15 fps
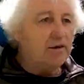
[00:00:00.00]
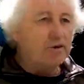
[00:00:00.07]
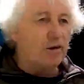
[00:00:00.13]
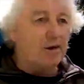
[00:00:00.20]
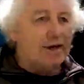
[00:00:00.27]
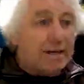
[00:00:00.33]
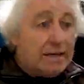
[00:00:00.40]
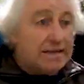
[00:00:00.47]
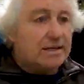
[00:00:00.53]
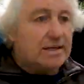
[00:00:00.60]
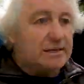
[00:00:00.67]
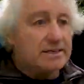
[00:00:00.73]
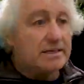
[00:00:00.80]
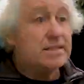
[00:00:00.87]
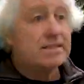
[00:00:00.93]
got
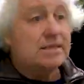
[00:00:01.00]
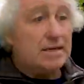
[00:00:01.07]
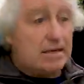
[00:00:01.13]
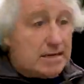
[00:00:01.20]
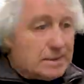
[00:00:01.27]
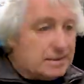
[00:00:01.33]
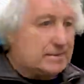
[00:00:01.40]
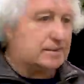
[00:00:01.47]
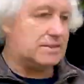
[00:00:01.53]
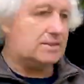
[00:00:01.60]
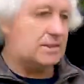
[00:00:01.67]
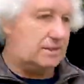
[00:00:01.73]
heated seats.